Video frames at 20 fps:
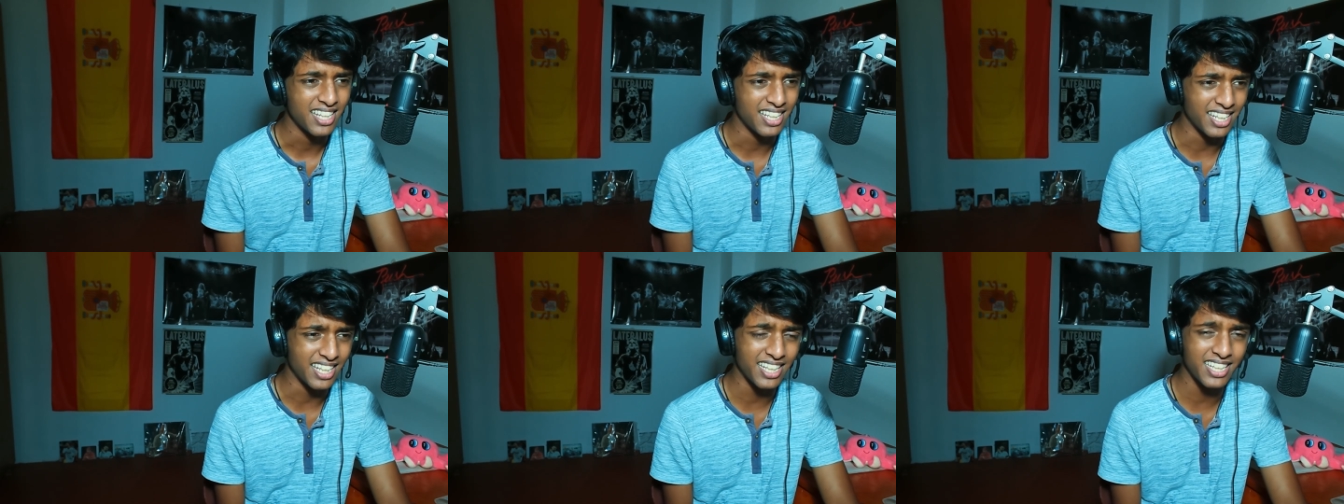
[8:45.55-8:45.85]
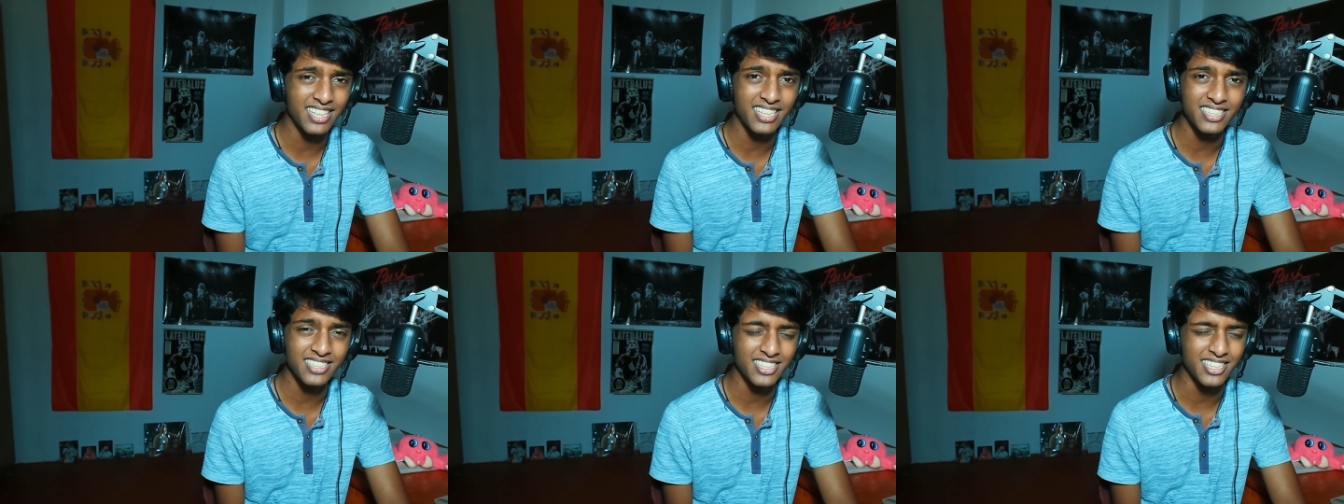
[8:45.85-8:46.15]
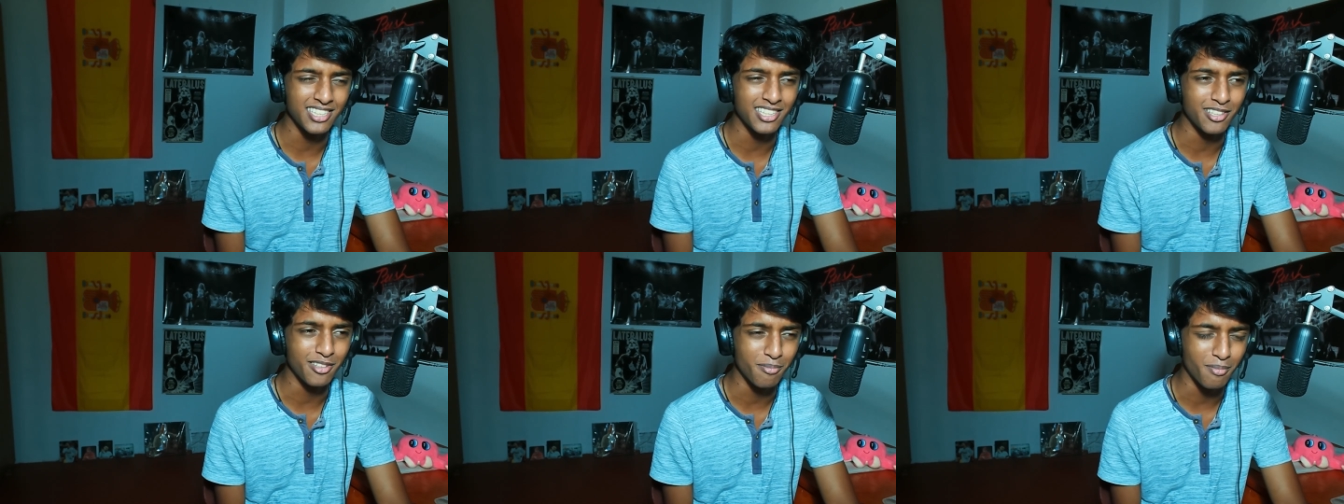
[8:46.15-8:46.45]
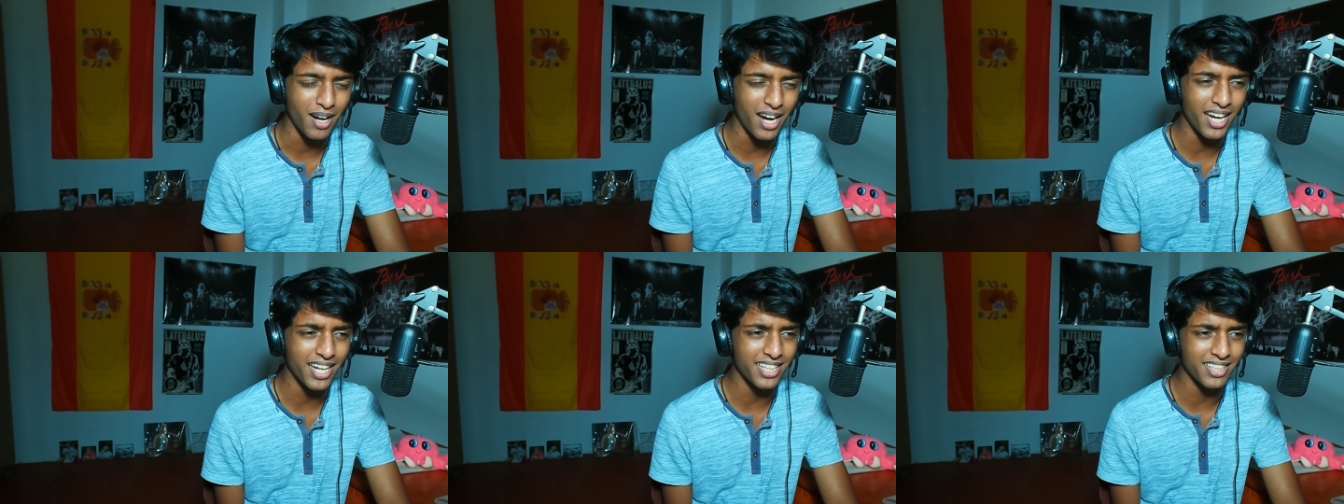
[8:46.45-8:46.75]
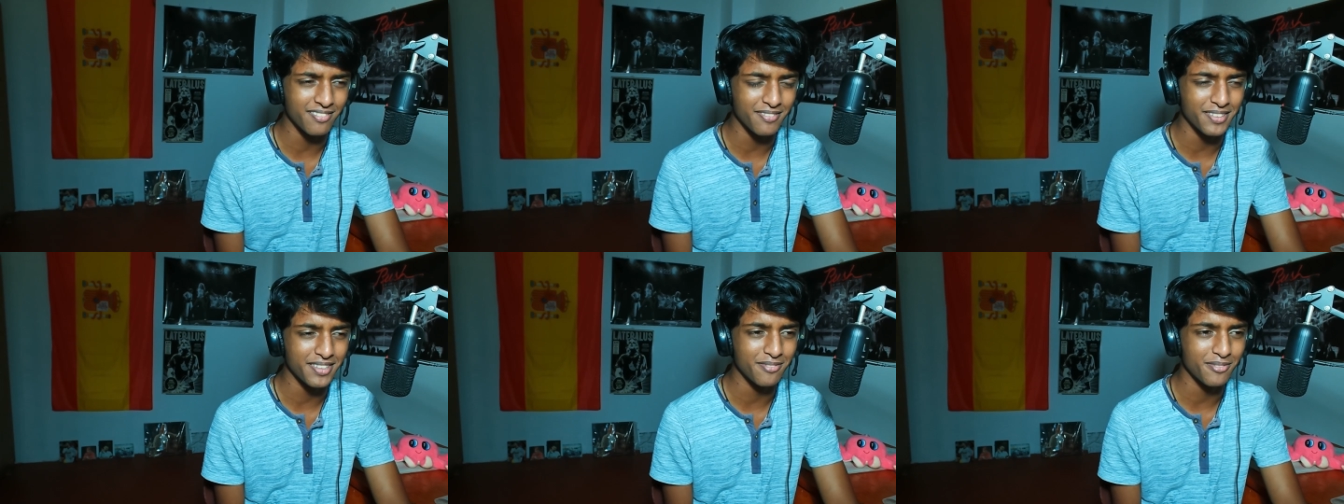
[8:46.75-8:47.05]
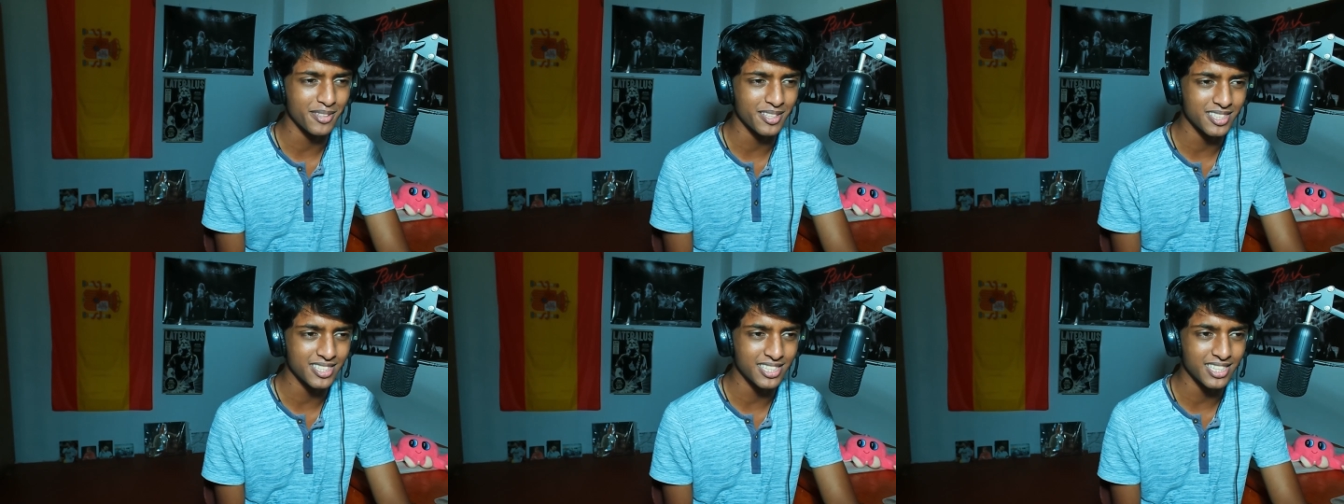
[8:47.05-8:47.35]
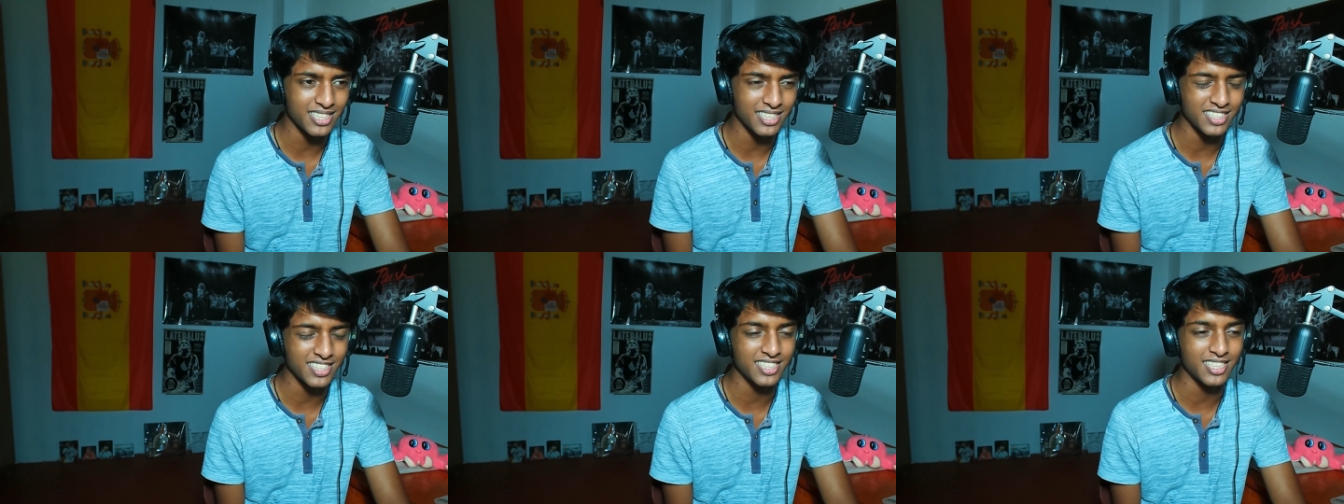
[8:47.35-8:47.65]
lingers in your mind when, when
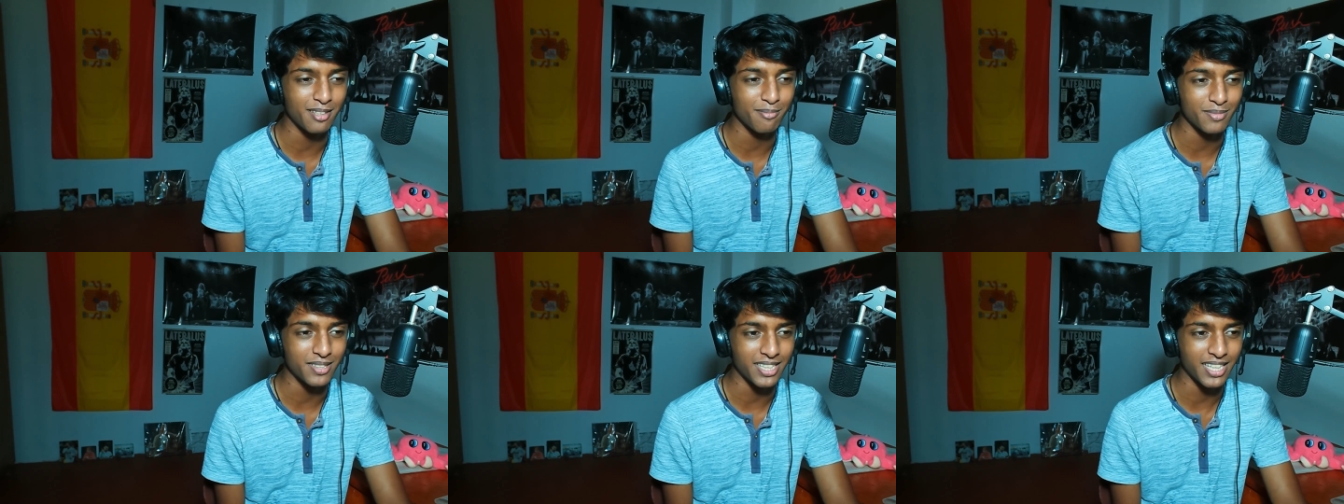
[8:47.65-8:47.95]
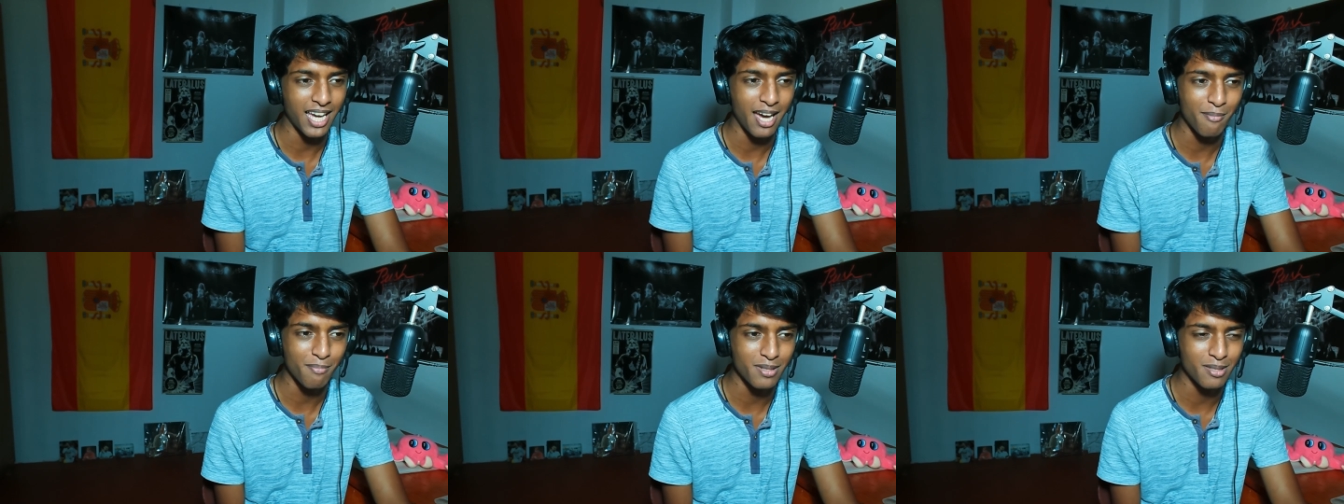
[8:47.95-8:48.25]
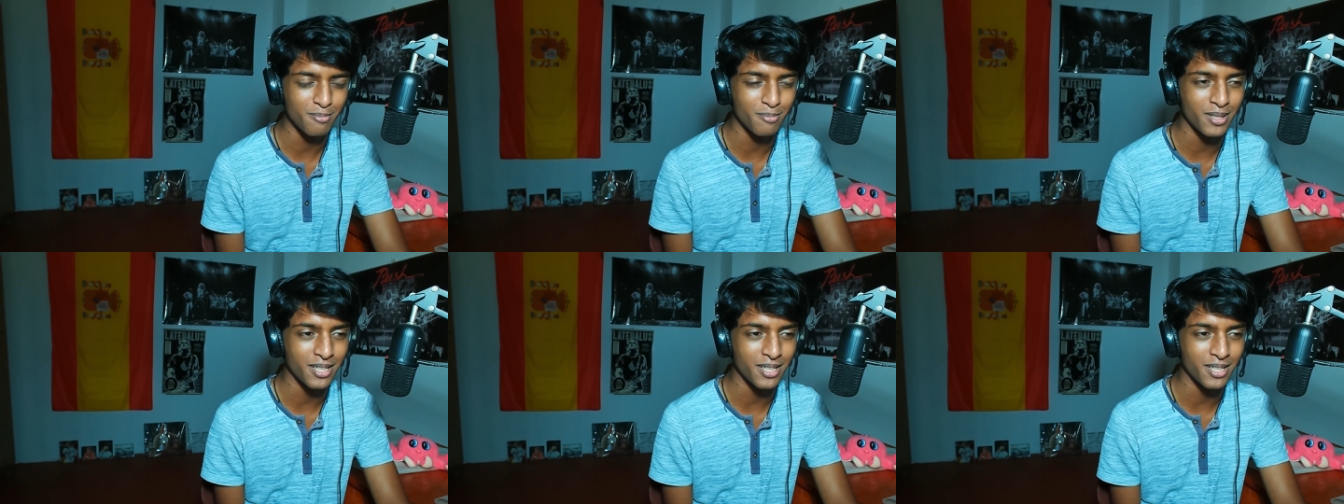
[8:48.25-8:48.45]
certain something happened.